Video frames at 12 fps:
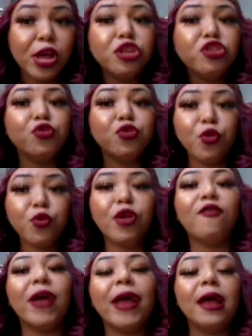to know the
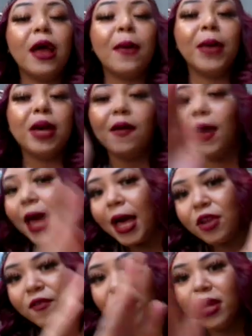right amount of
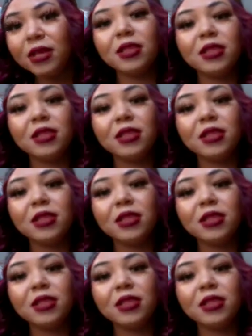calories